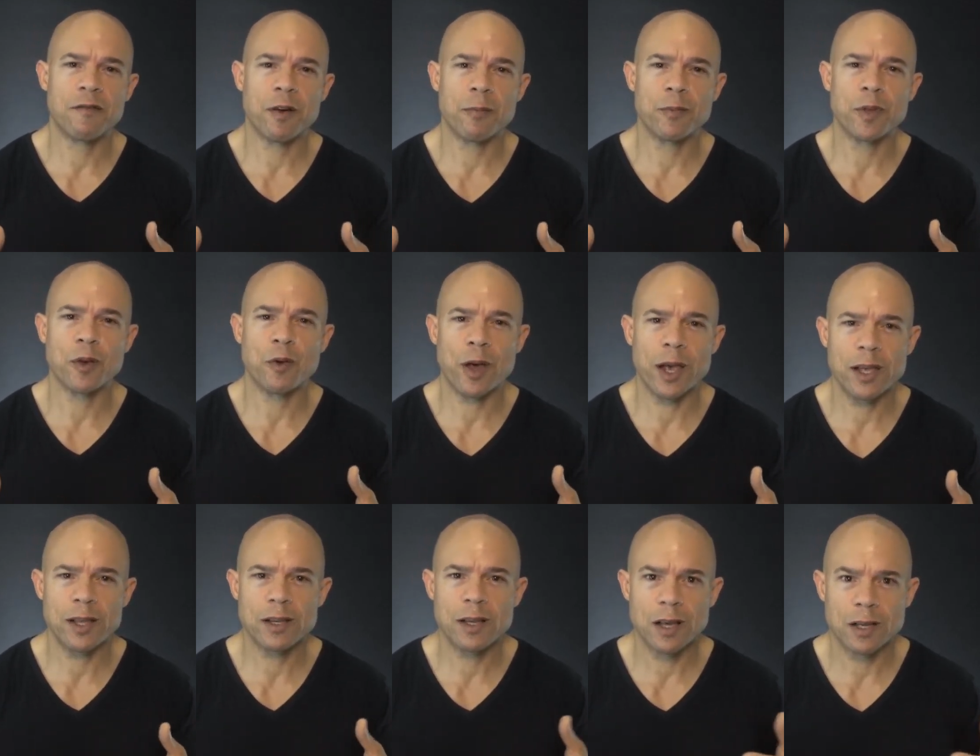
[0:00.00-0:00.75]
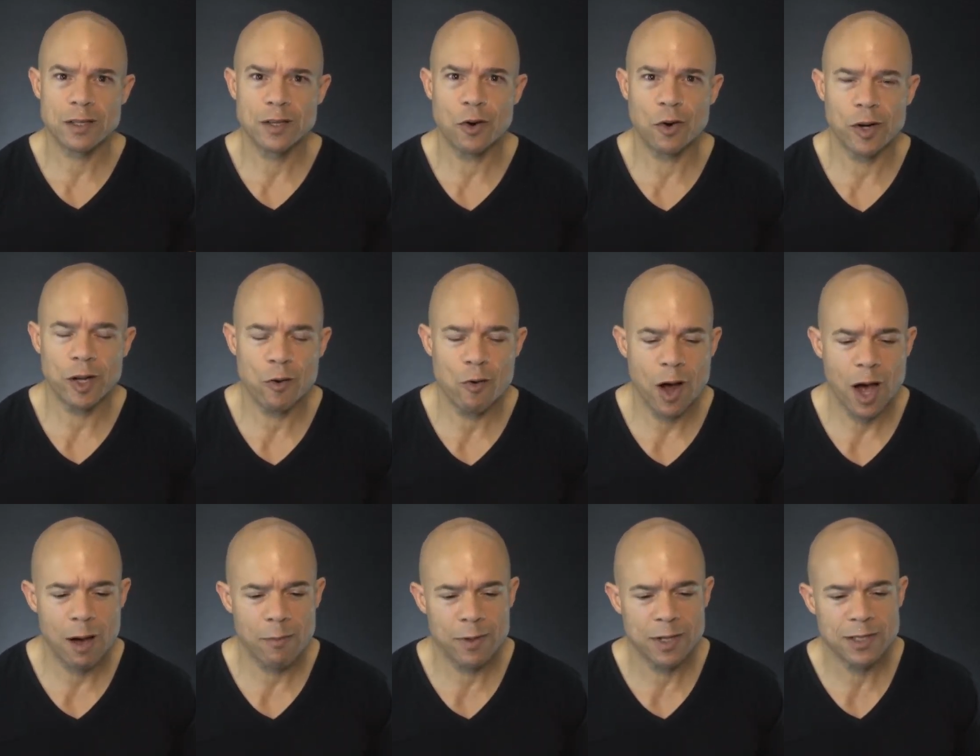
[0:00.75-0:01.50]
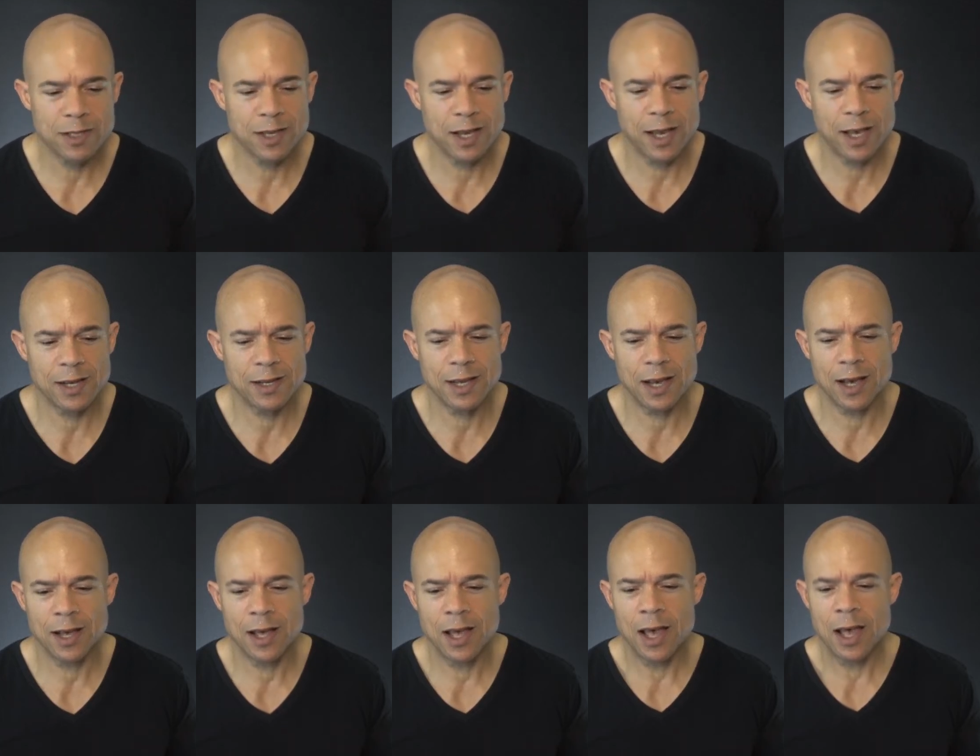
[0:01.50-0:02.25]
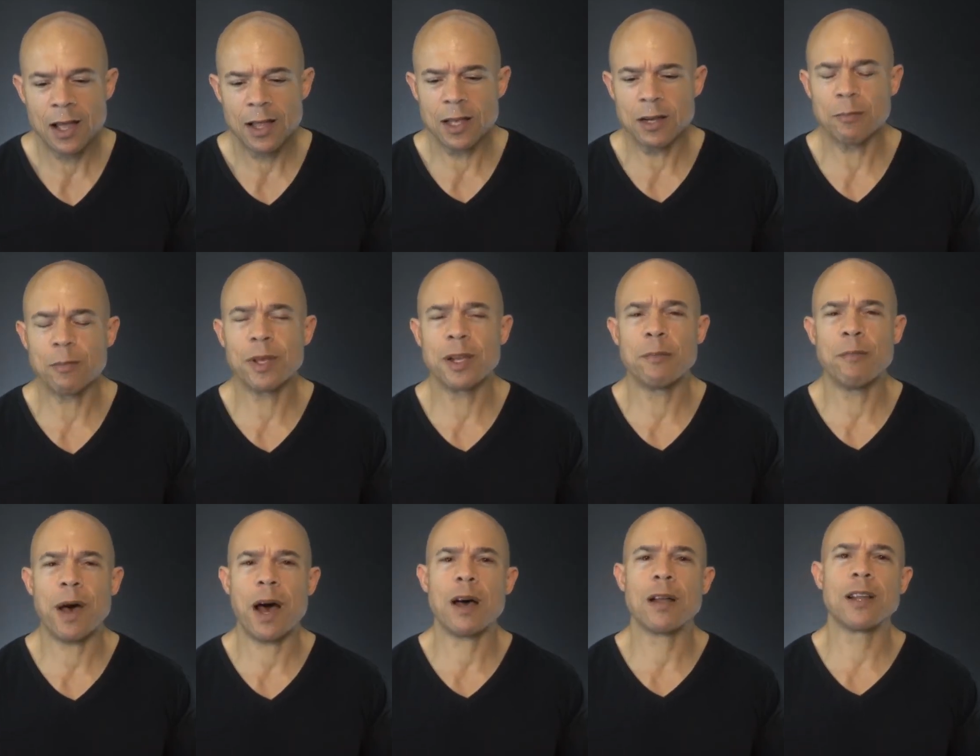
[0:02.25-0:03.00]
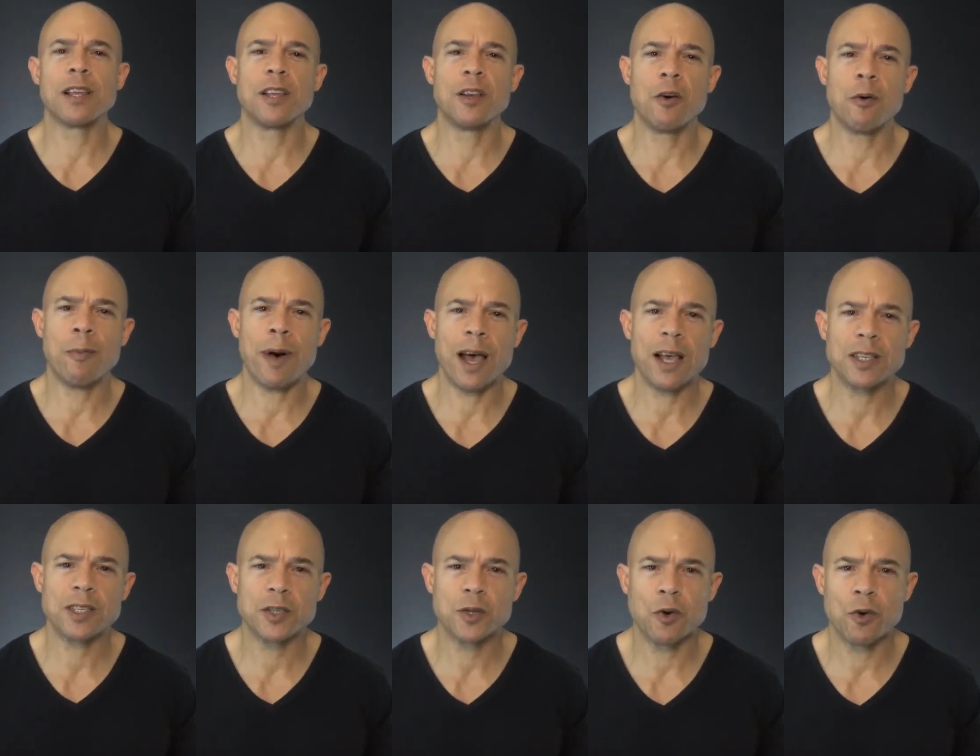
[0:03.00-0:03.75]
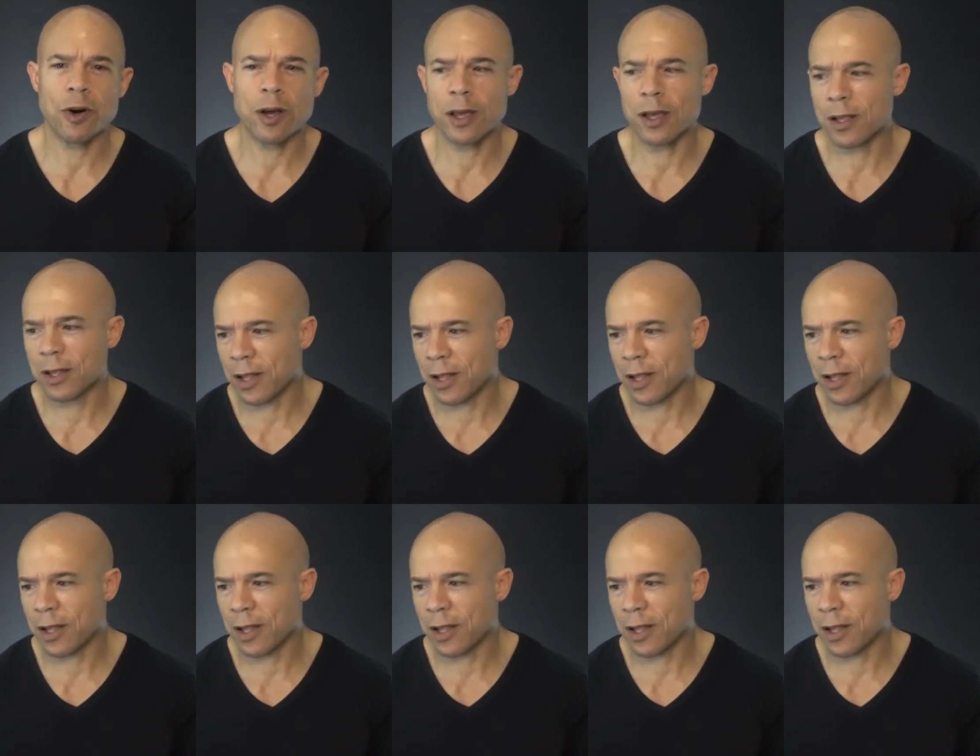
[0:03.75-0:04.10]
from the great Tony Robbins. And a little bit about, my story.